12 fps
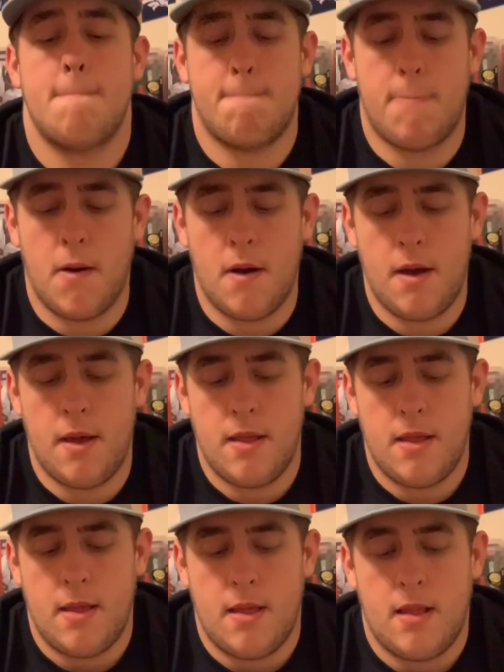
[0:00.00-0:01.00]
but
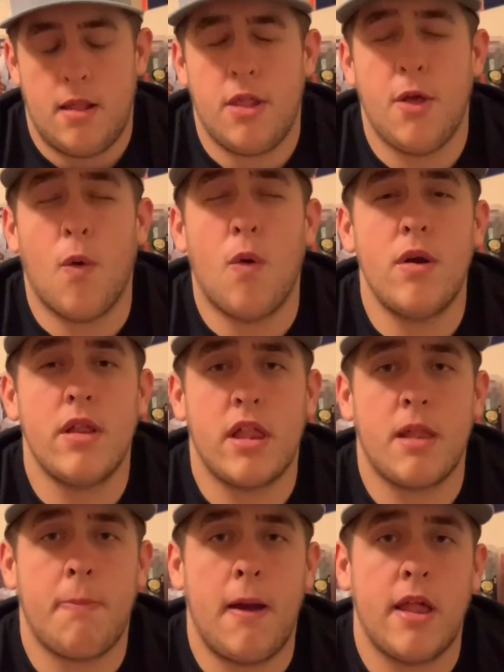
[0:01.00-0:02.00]
New Orleans
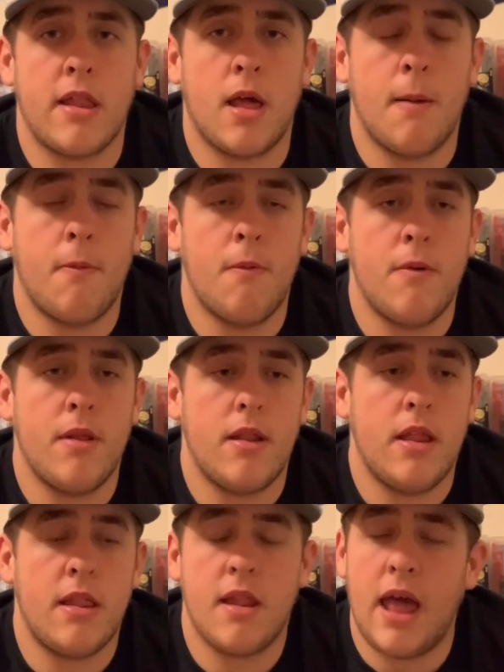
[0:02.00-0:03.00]
this past couple
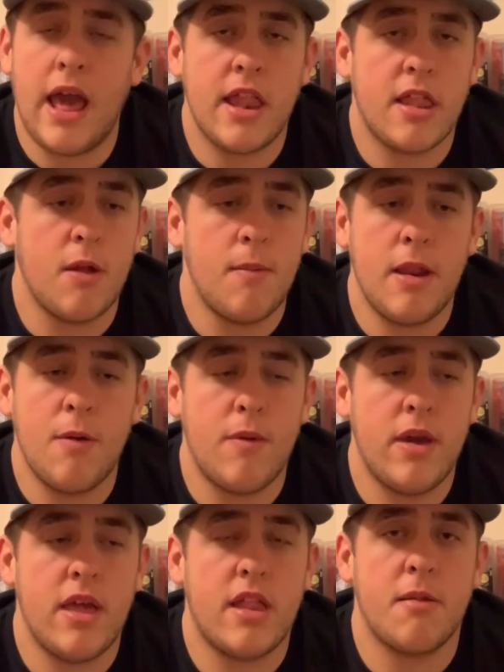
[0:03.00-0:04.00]
these last so many
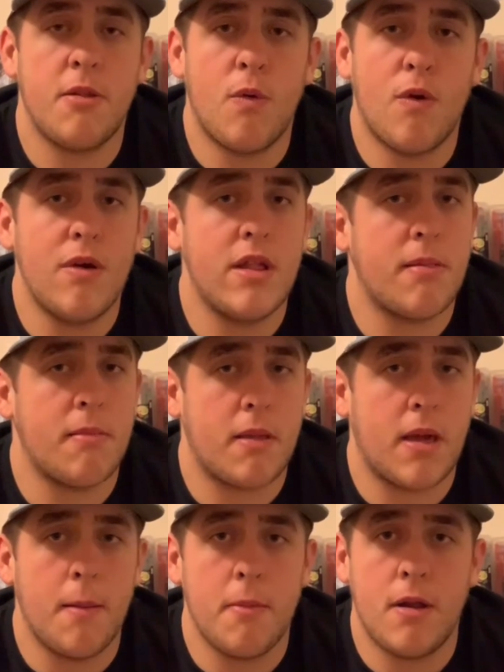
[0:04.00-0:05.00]
weeks, New Orleans has been
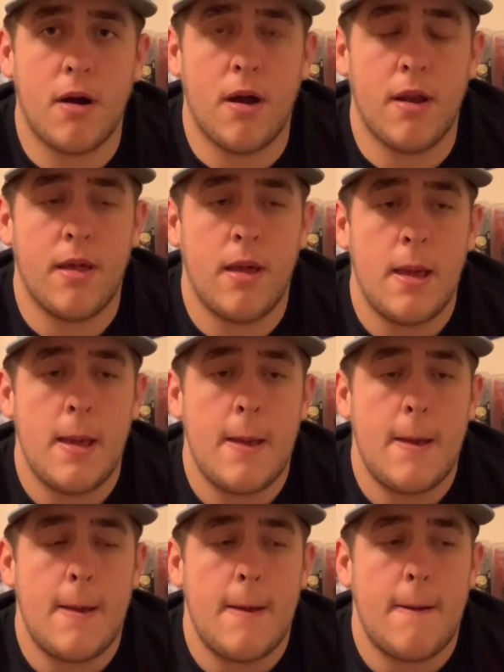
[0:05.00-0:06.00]
coming on.
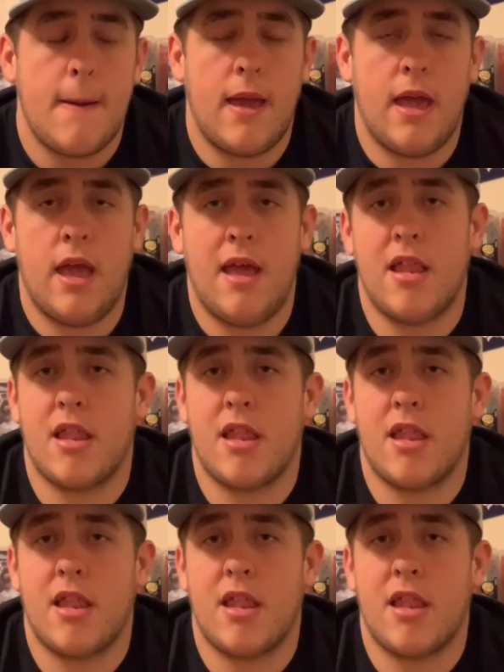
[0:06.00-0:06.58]
And